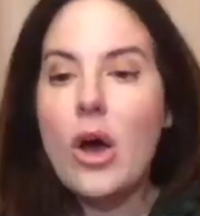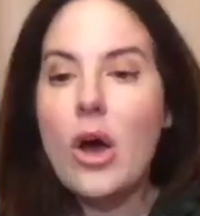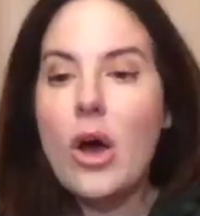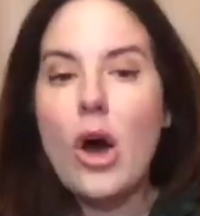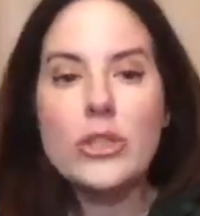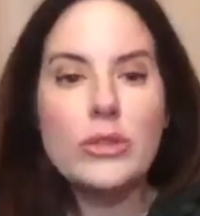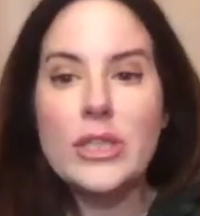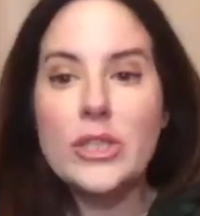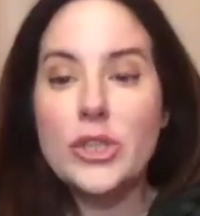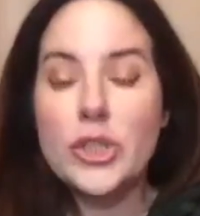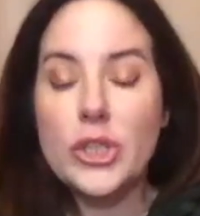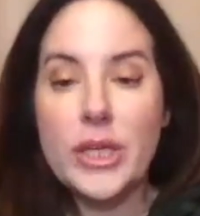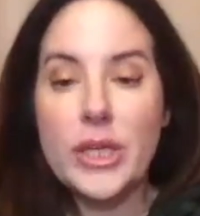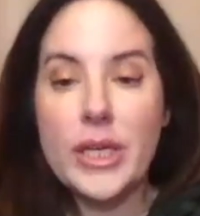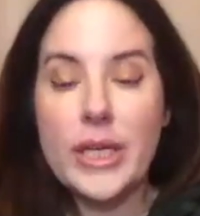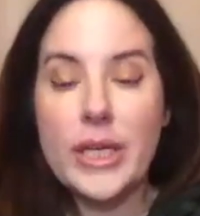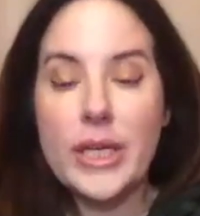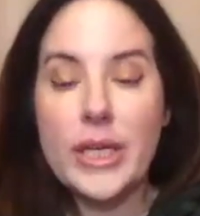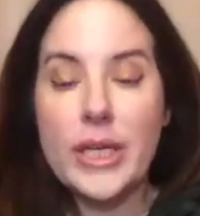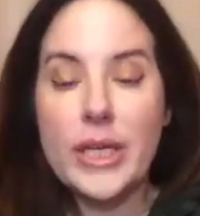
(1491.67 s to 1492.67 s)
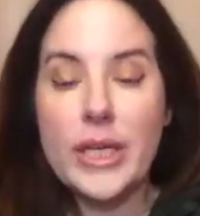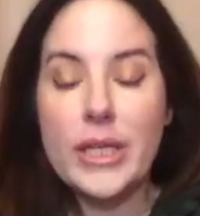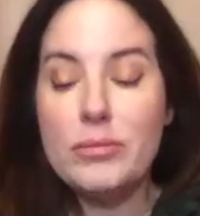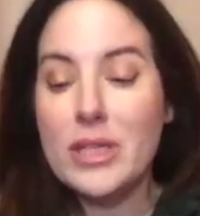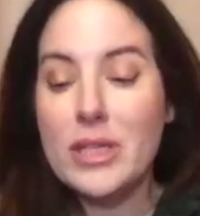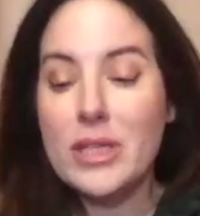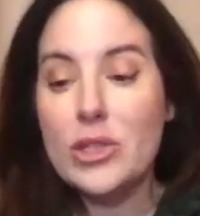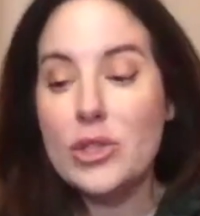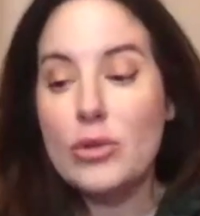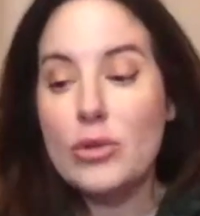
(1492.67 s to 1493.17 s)
also teaching kids,
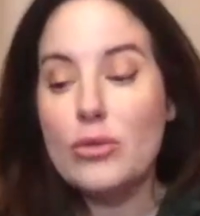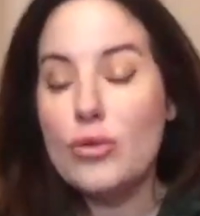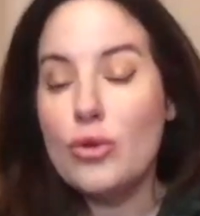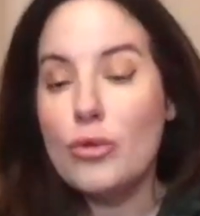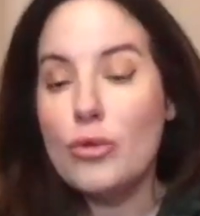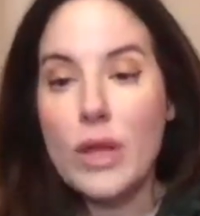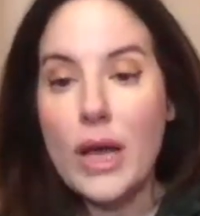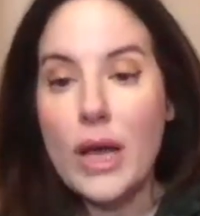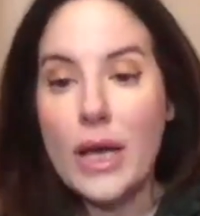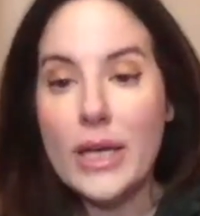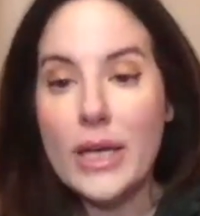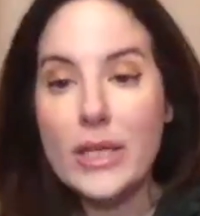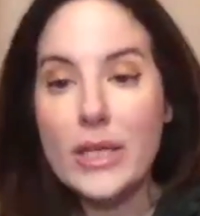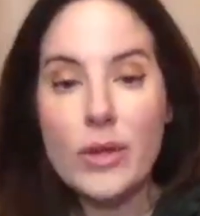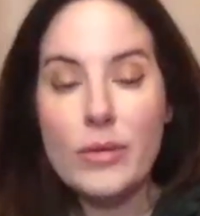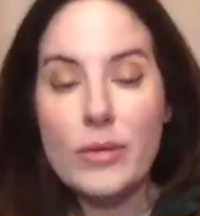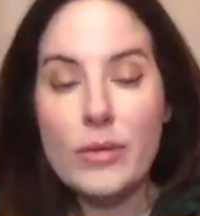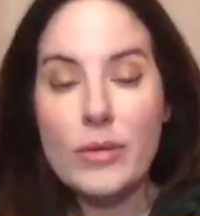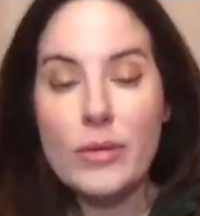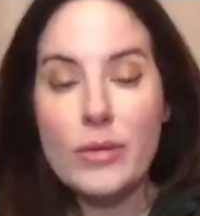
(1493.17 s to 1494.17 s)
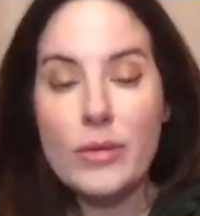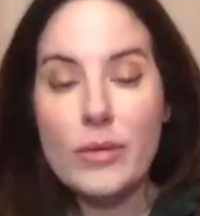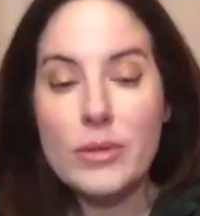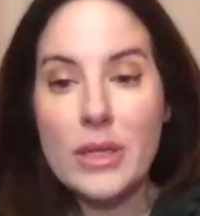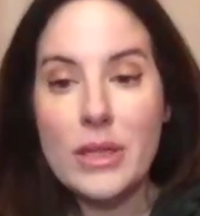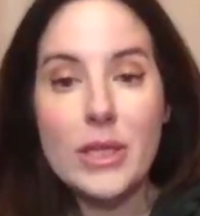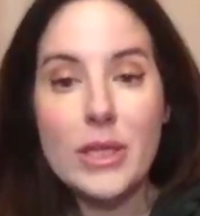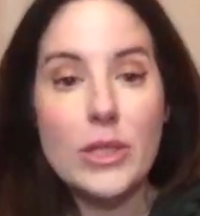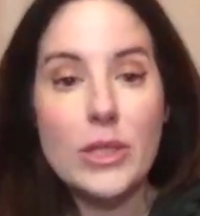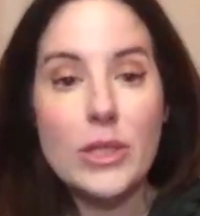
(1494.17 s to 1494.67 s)
because it's so normalized for them to
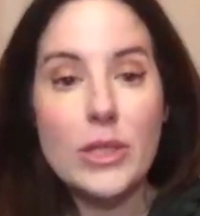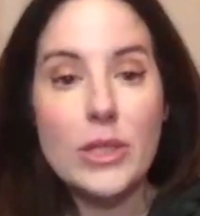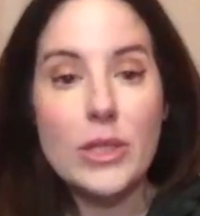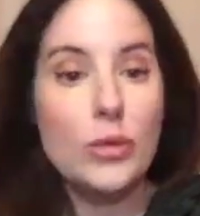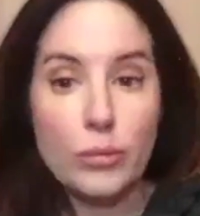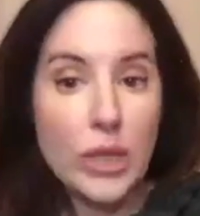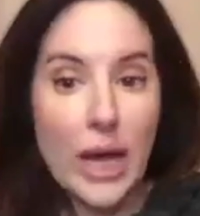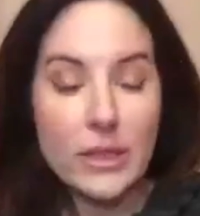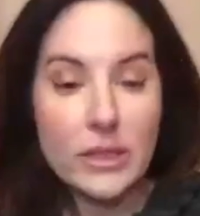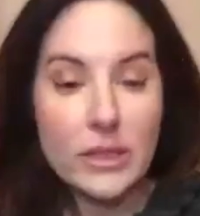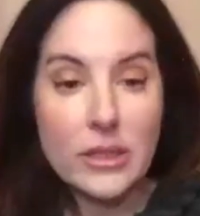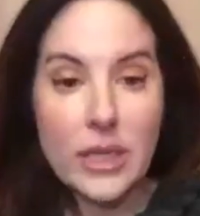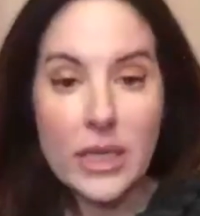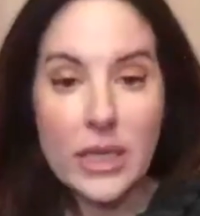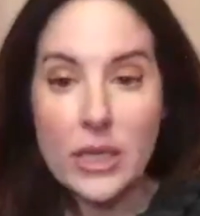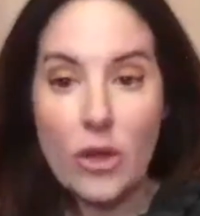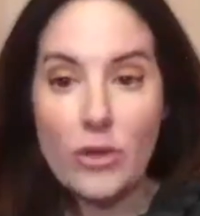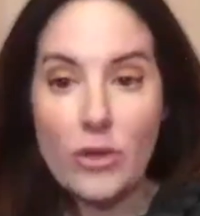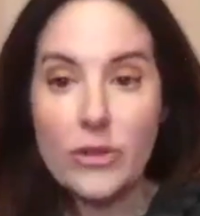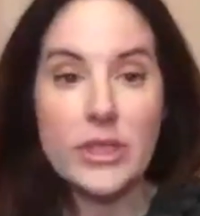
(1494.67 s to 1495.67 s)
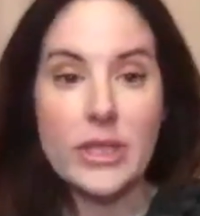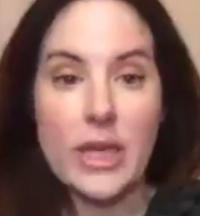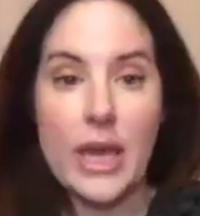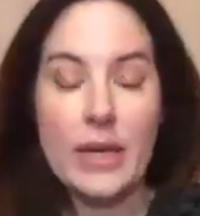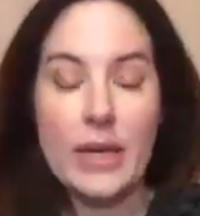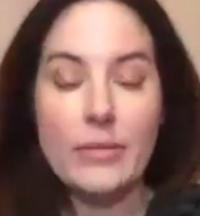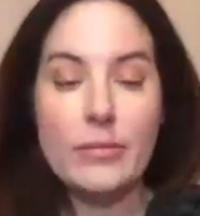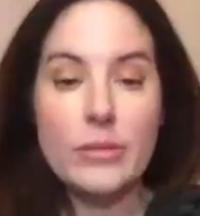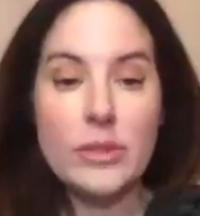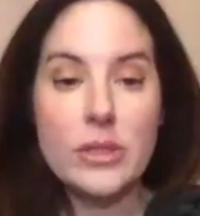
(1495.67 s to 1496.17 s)
be in these group chats and all
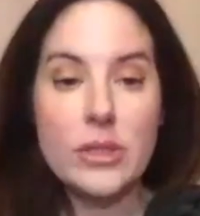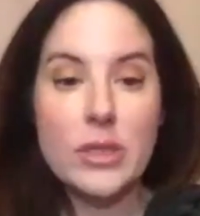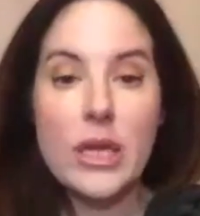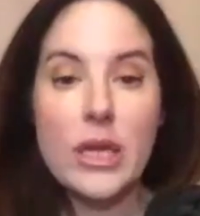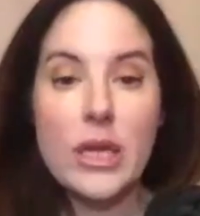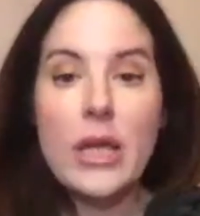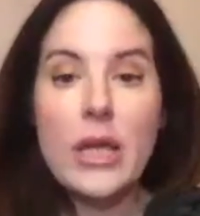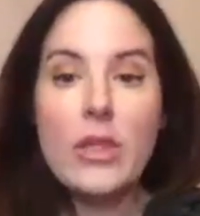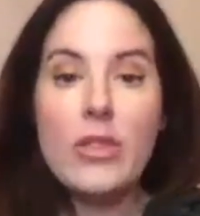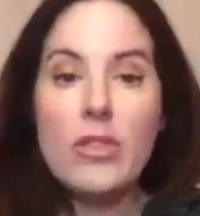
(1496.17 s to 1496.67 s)
these games,